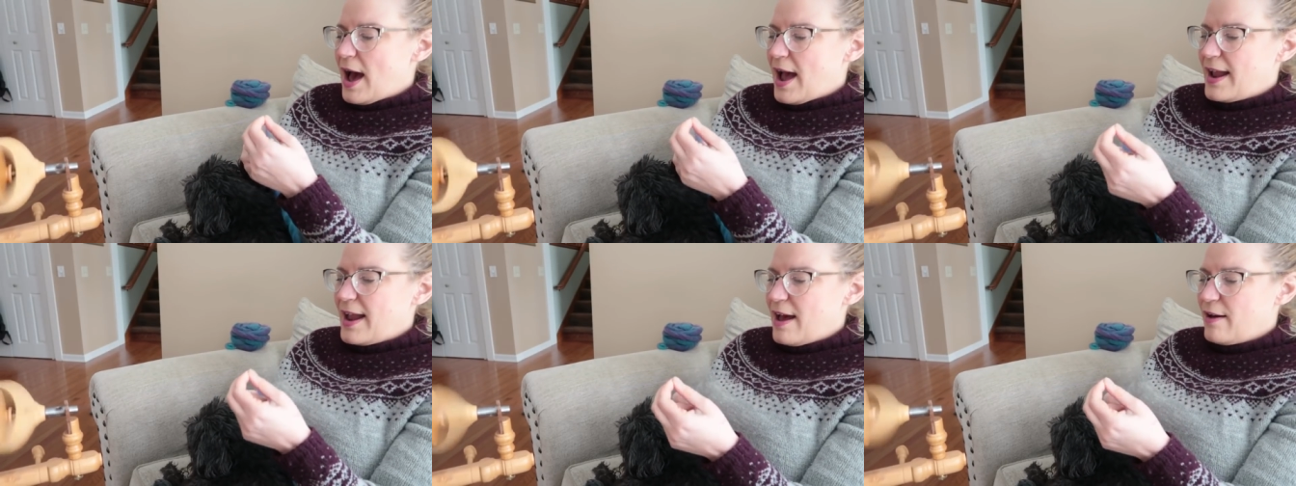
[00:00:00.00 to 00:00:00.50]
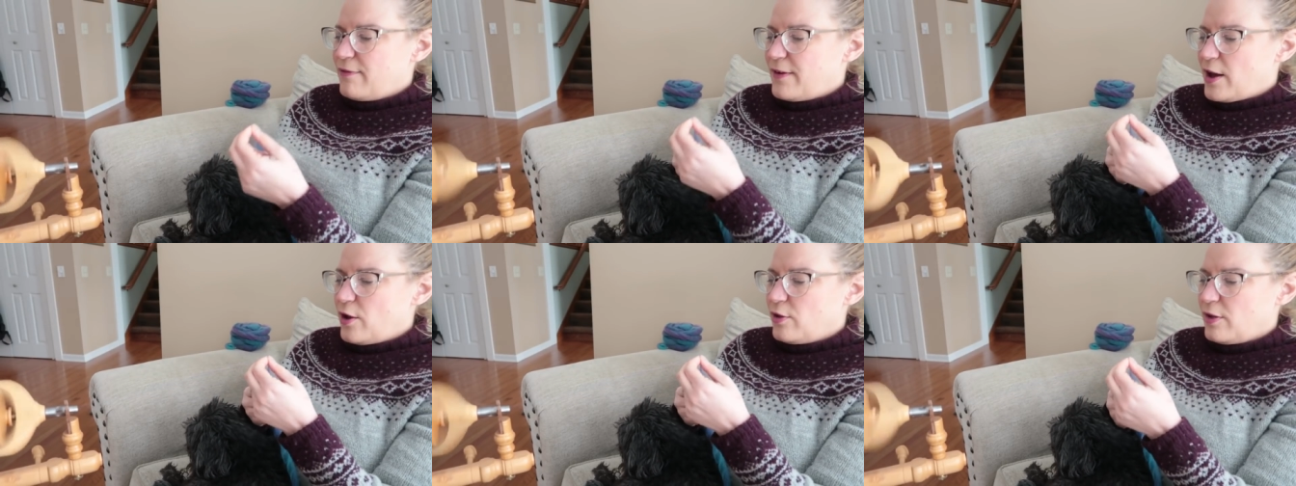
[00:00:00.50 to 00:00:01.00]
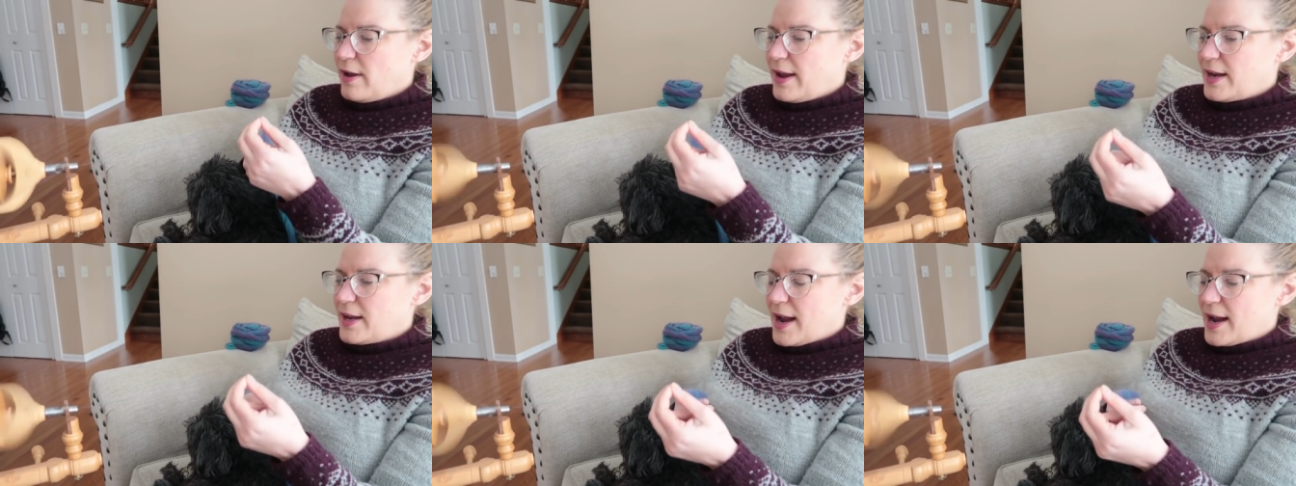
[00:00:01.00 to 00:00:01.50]
I have felt
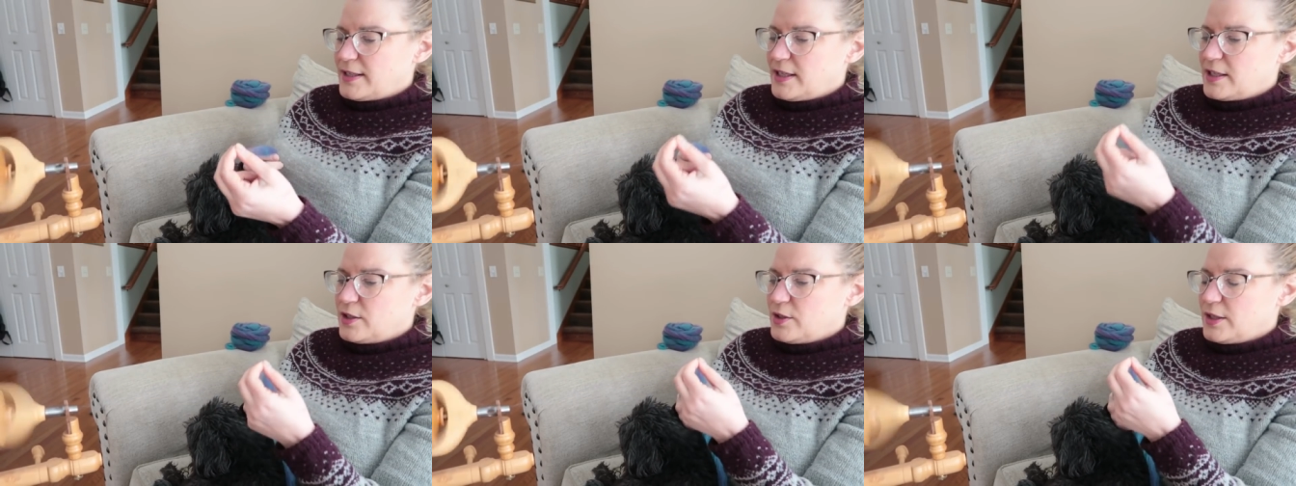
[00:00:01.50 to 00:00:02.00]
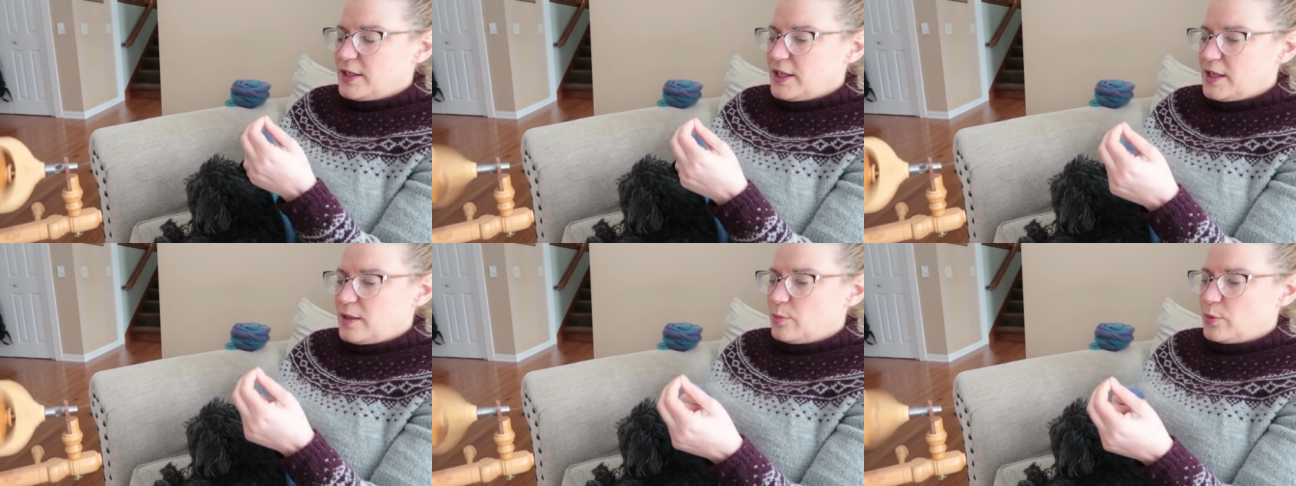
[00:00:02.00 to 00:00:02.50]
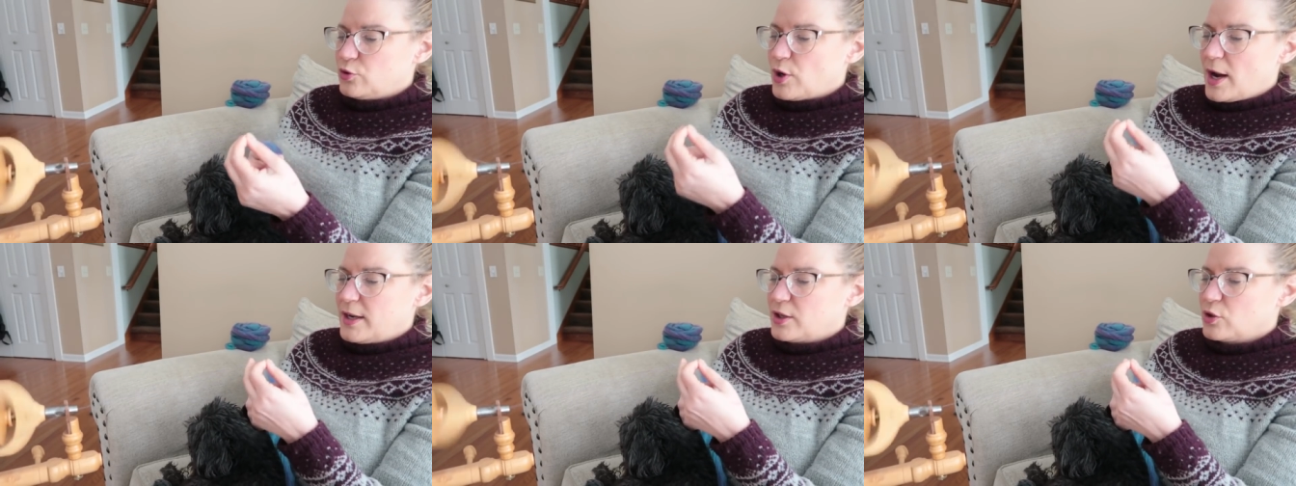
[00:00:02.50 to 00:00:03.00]
like I needed to keep
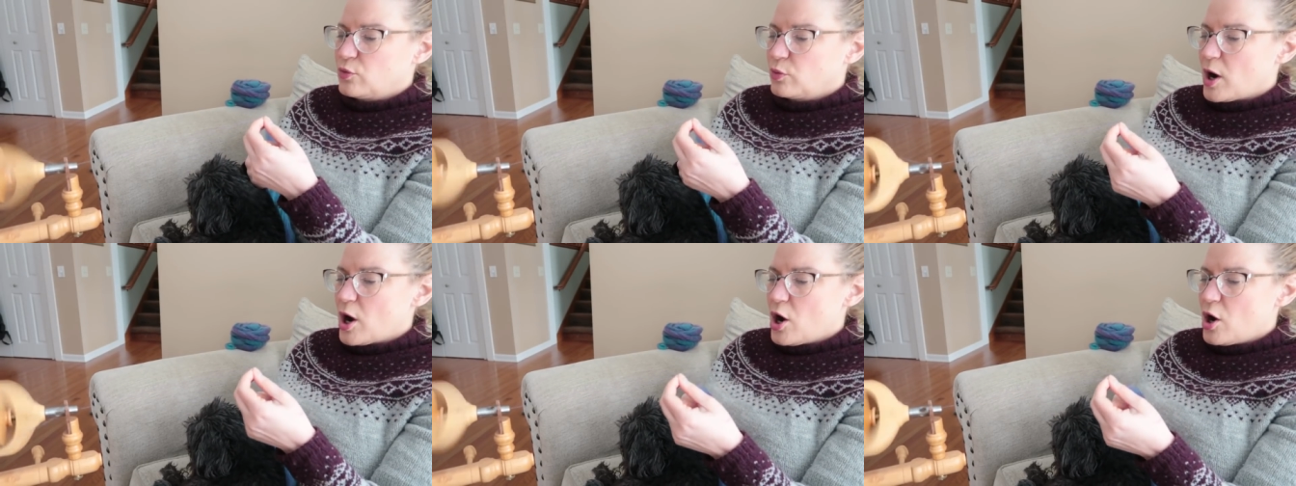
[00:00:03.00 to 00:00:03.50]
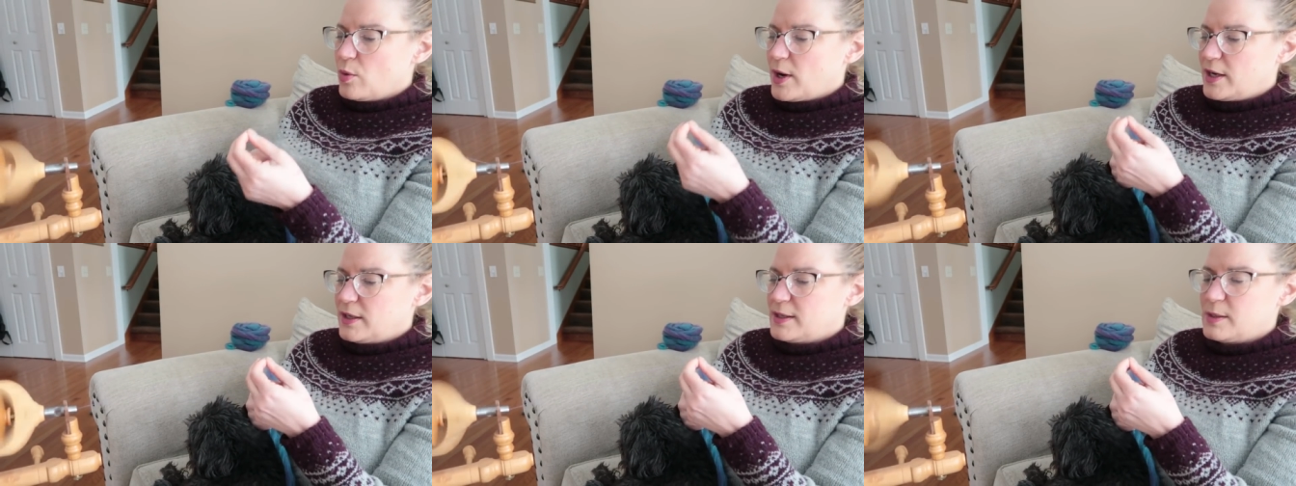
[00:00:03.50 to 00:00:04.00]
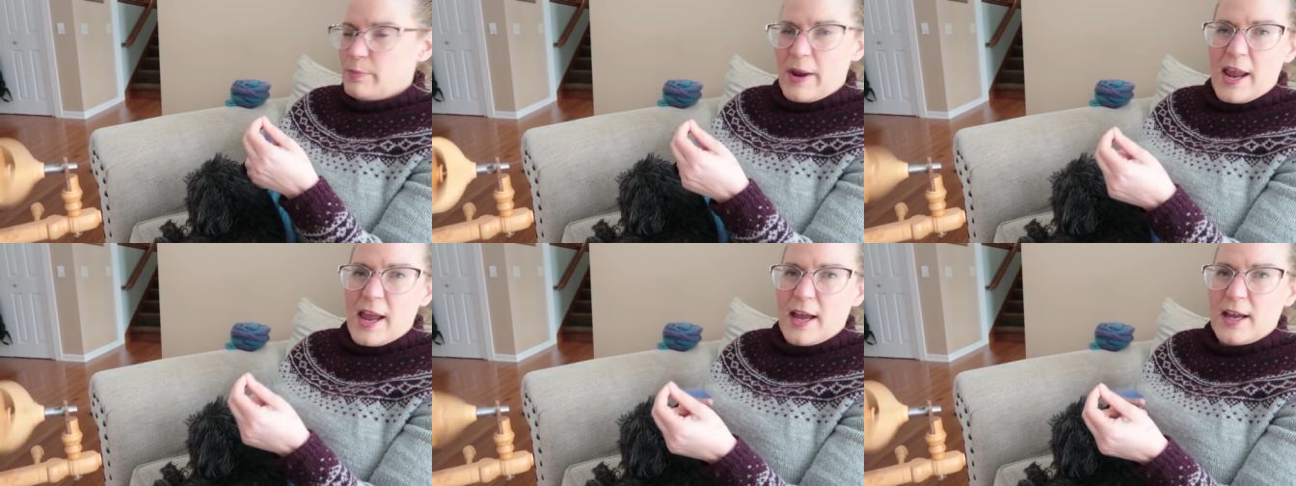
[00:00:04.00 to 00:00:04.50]
trying to grow and
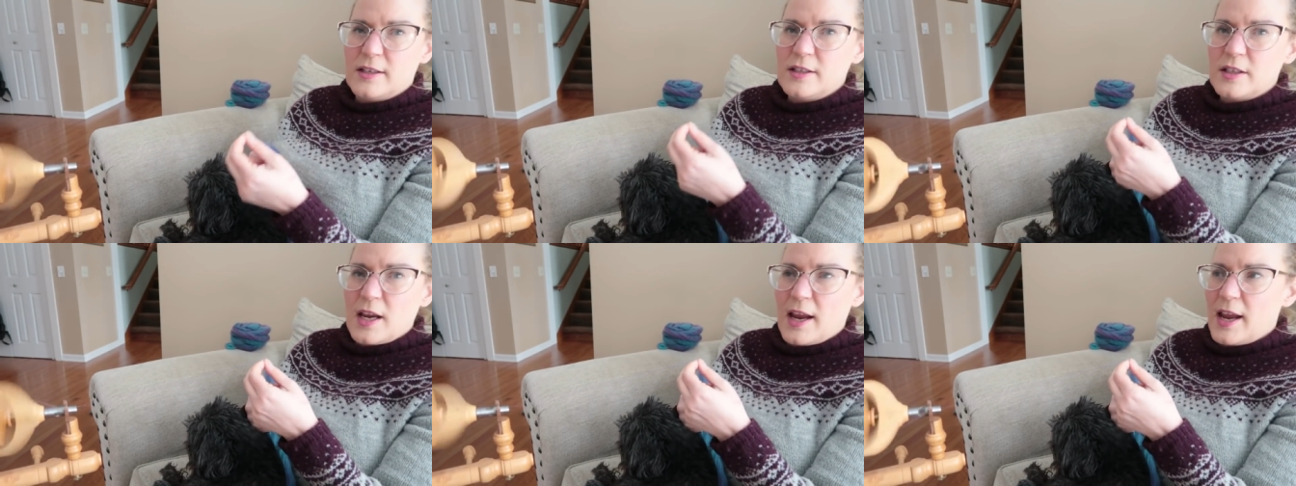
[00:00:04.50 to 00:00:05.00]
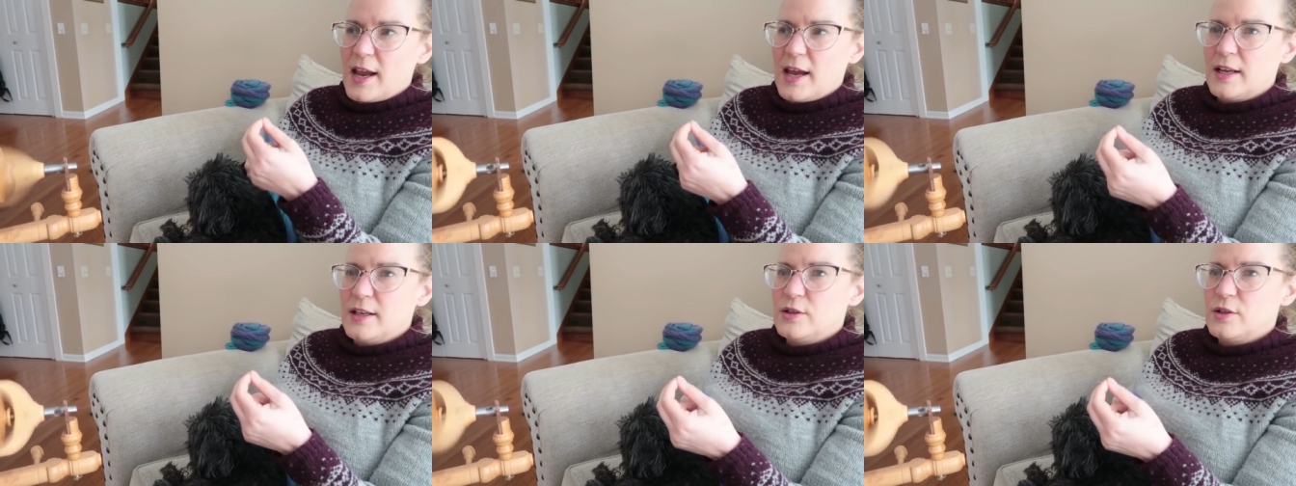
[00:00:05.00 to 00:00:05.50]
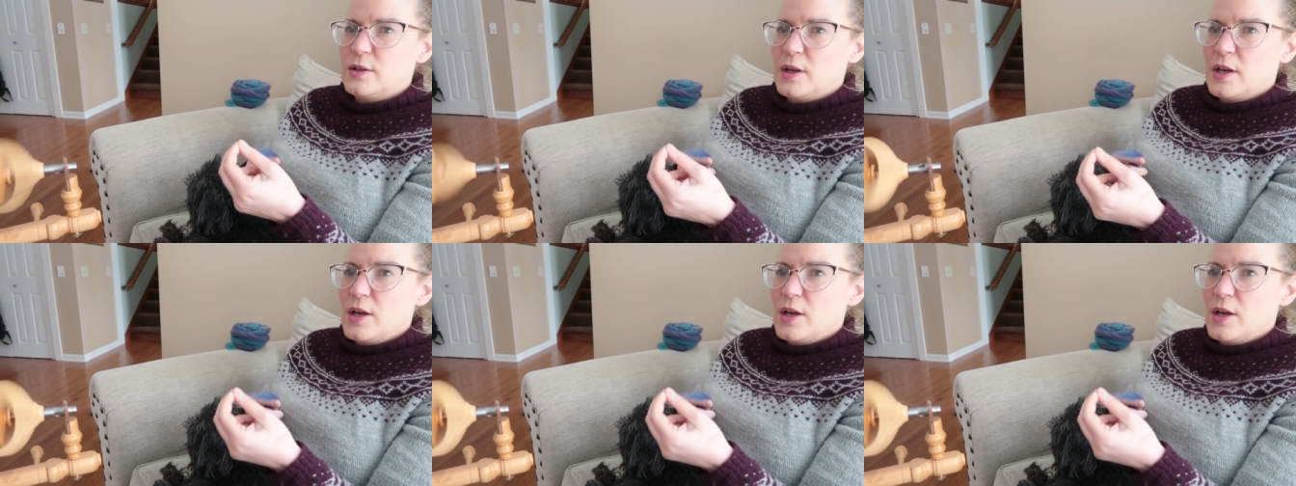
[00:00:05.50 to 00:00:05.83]
expand and